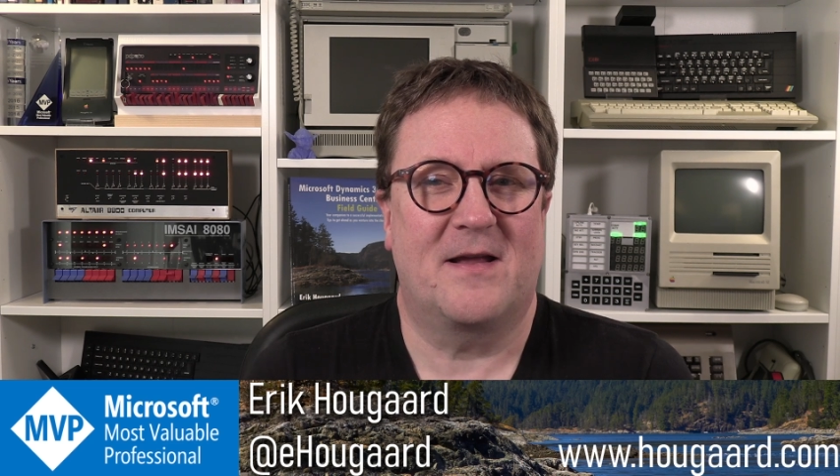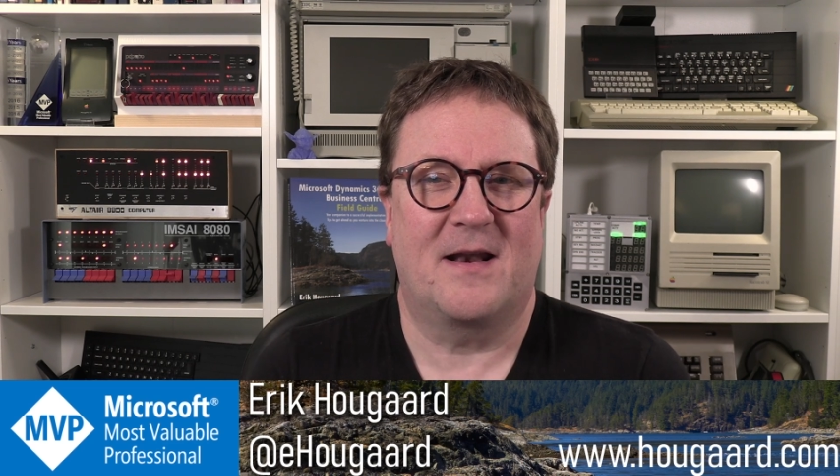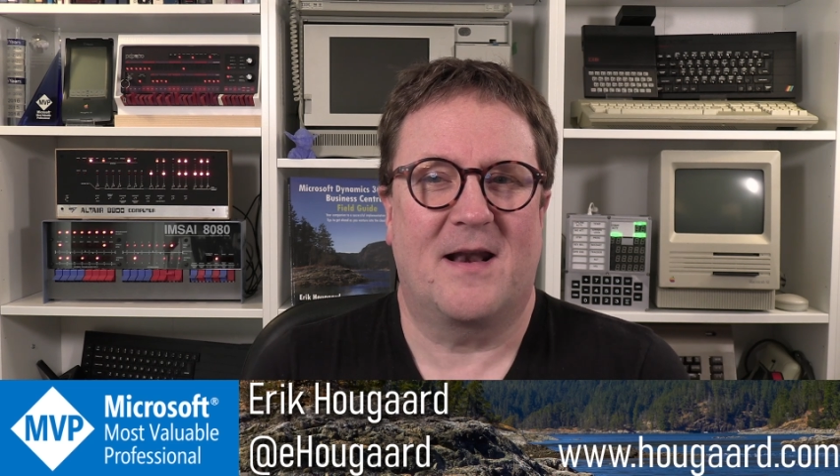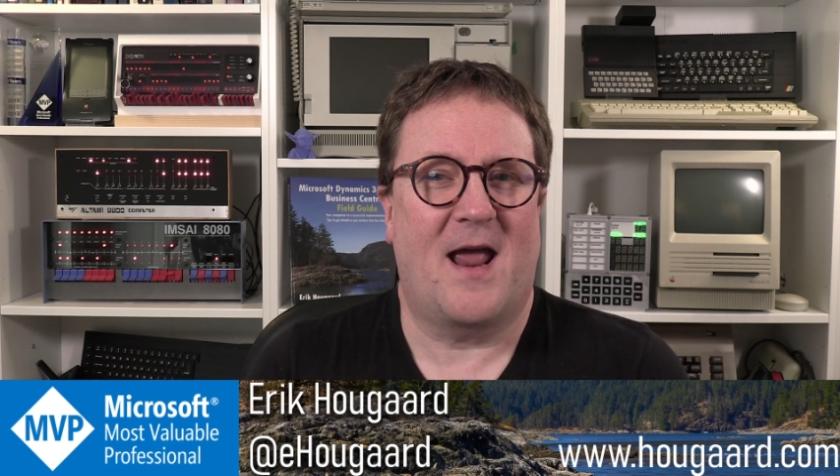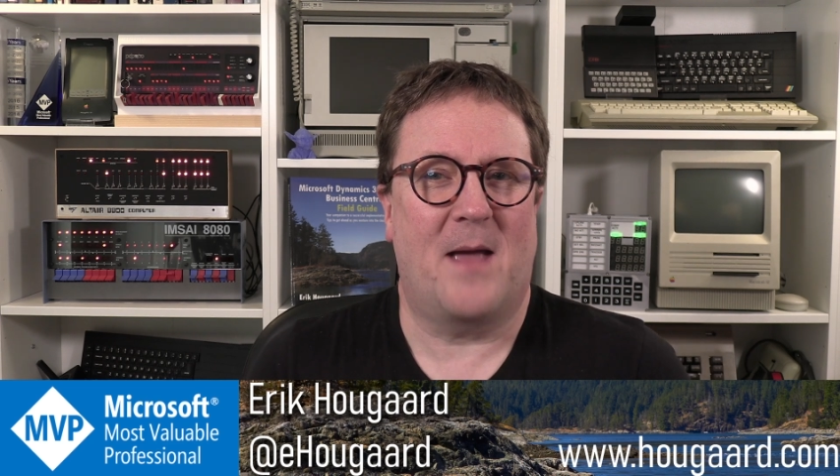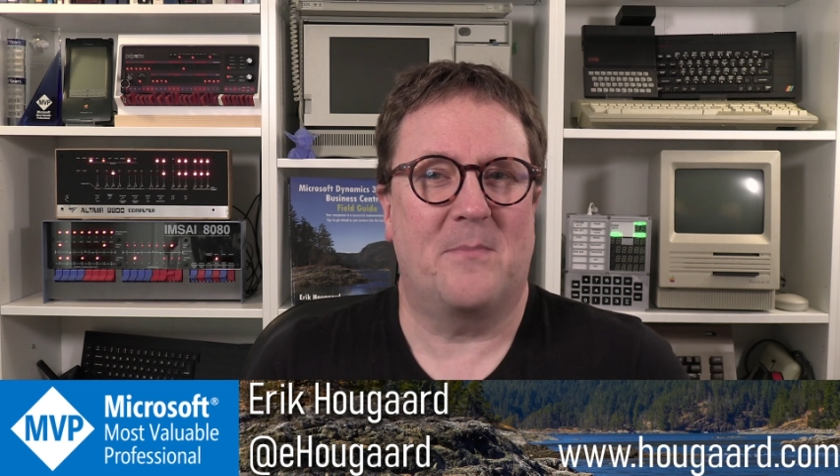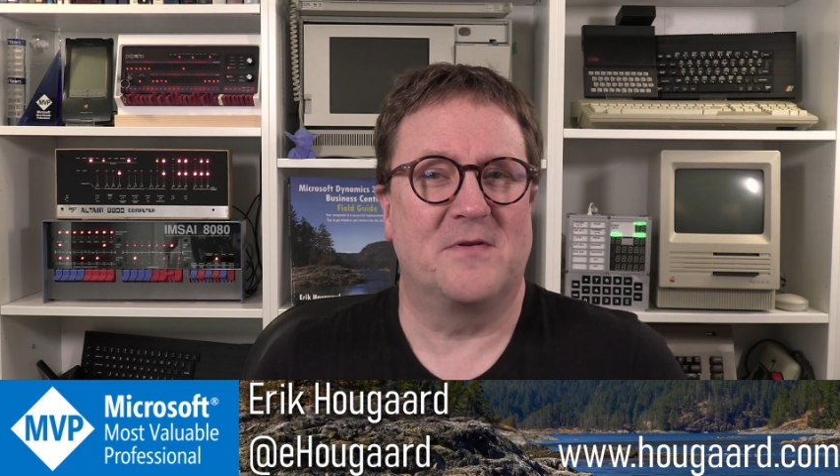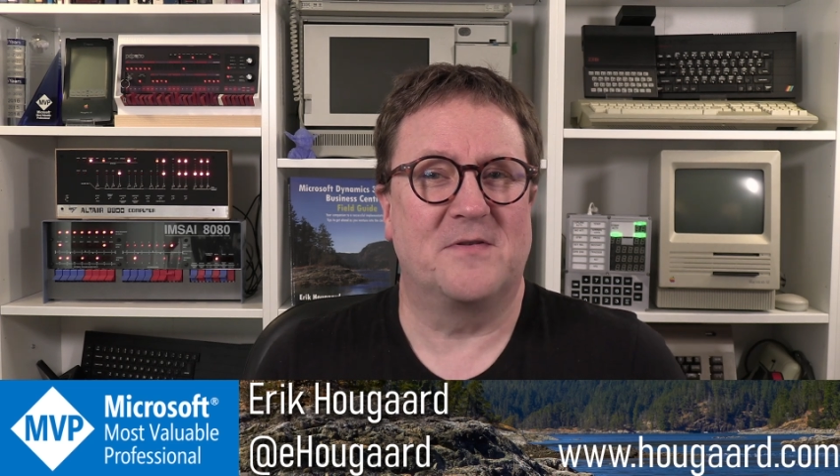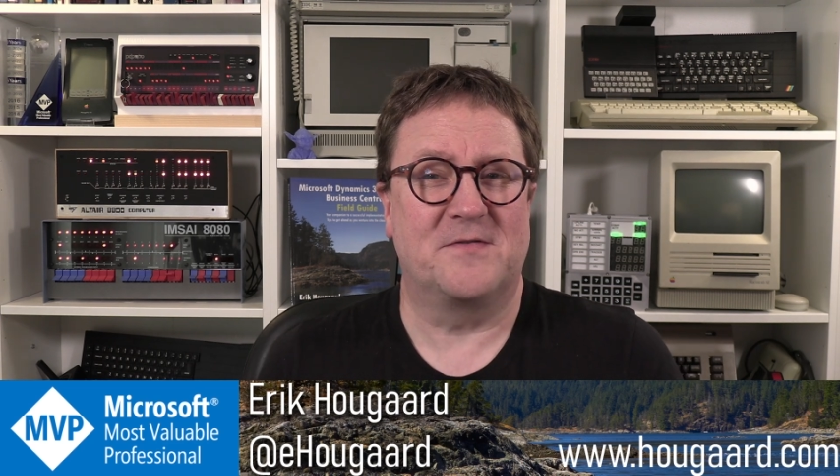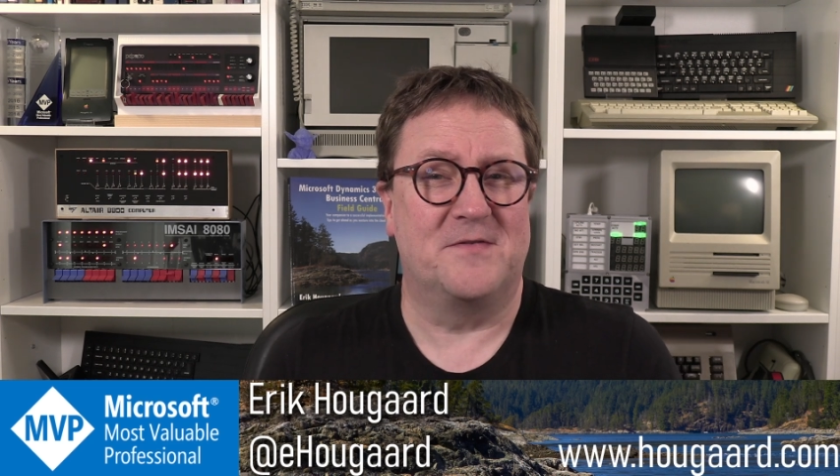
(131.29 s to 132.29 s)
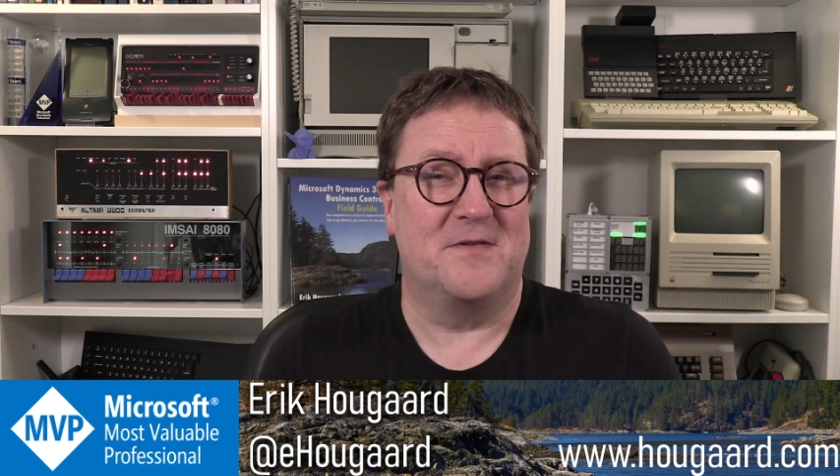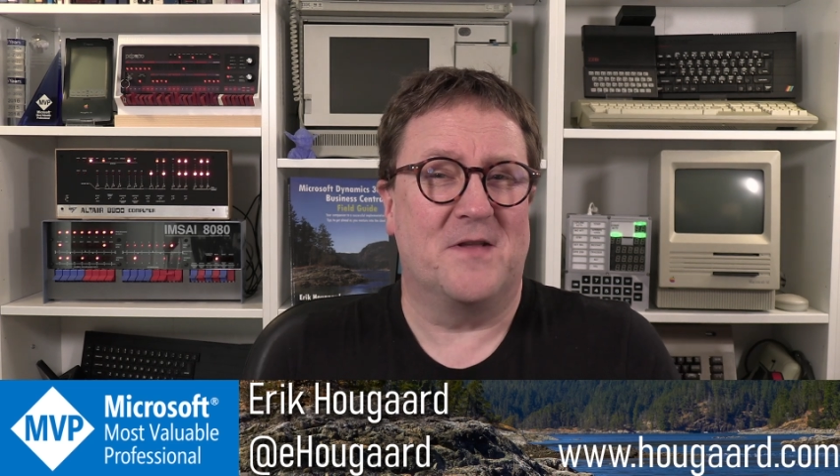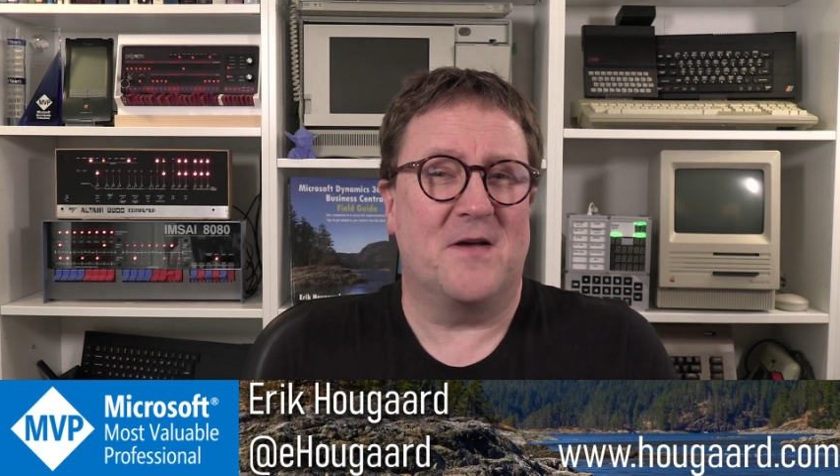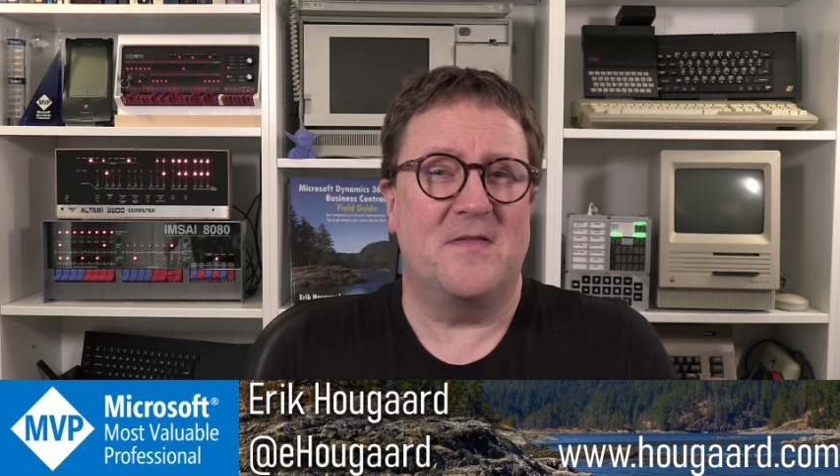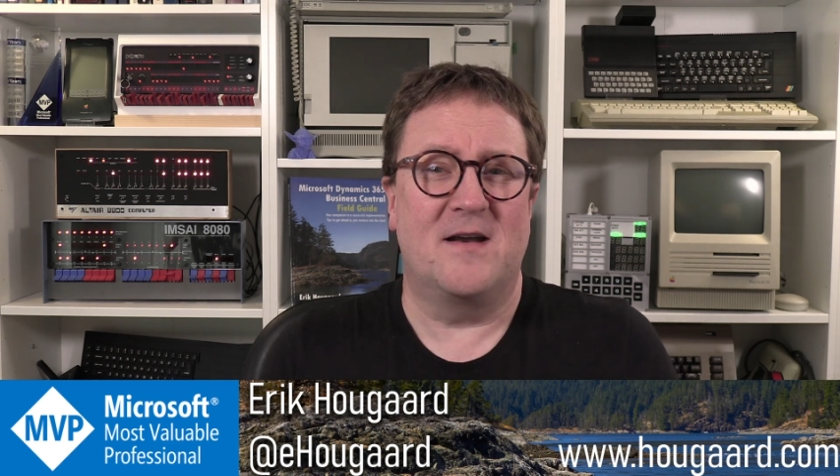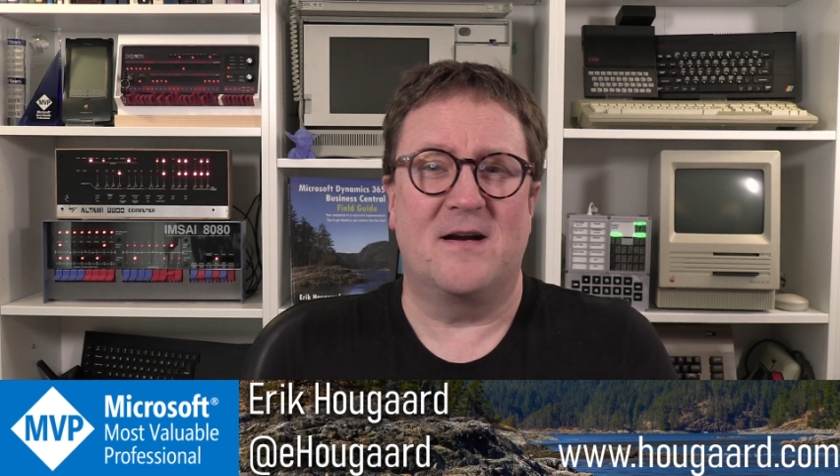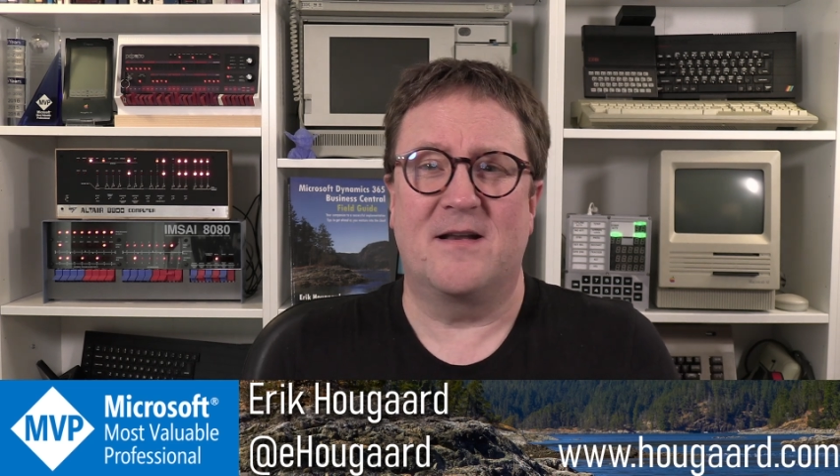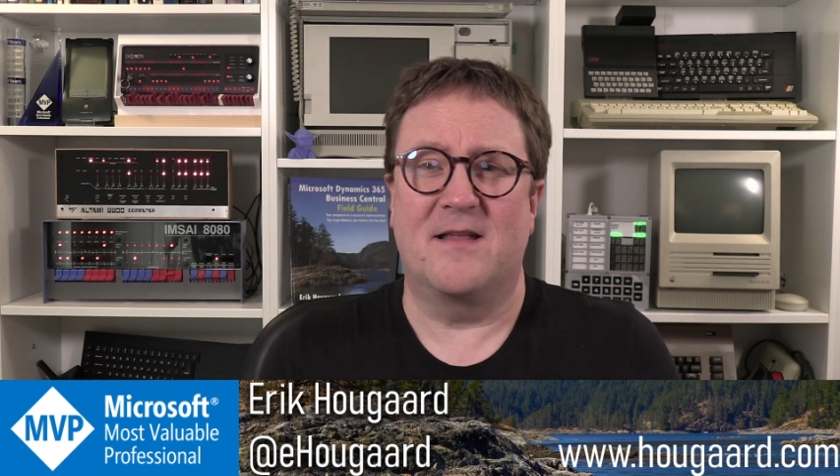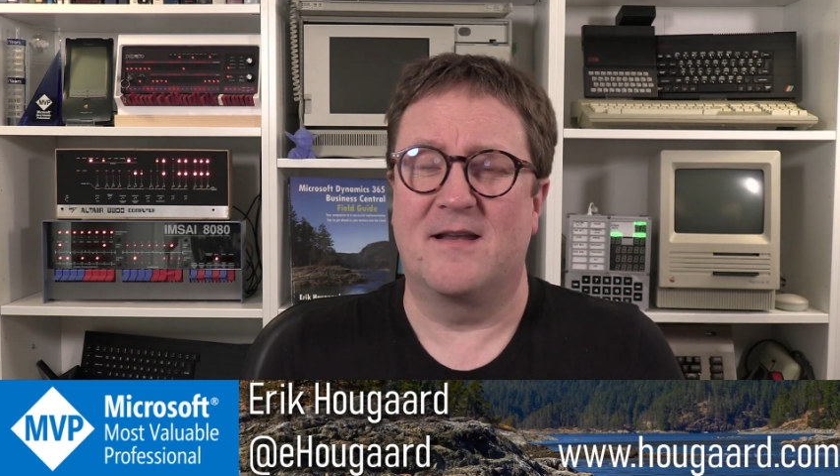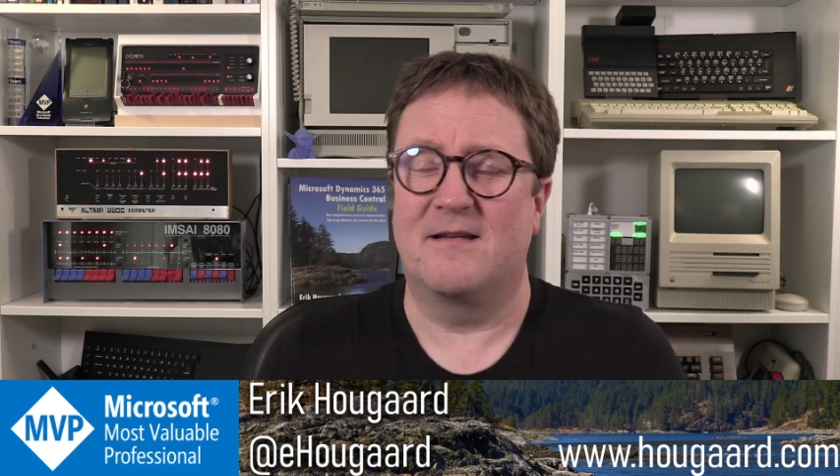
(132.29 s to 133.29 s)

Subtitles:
app is not there, then